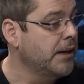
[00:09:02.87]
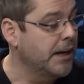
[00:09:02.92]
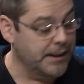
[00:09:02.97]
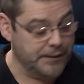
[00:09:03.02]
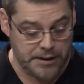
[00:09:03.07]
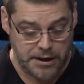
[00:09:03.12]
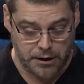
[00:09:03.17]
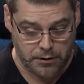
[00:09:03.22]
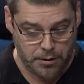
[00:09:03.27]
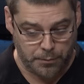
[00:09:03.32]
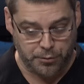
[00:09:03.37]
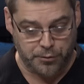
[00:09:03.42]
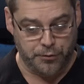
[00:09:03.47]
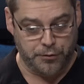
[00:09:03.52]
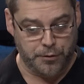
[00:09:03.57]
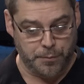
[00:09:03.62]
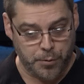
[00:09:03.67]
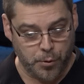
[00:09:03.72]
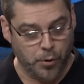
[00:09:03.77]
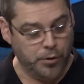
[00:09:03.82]
And the
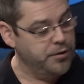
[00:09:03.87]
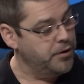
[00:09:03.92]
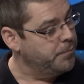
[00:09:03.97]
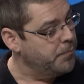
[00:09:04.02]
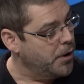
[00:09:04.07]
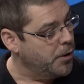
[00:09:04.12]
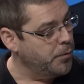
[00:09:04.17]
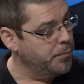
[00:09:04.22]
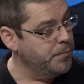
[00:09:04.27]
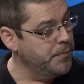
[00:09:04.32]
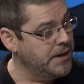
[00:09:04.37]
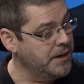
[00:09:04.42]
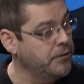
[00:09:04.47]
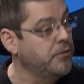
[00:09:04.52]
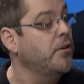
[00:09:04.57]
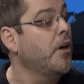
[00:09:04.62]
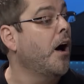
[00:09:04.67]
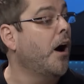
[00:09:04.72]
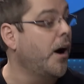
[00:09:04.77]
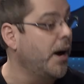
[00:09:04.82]
encryption supported mode
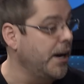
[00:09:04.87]
means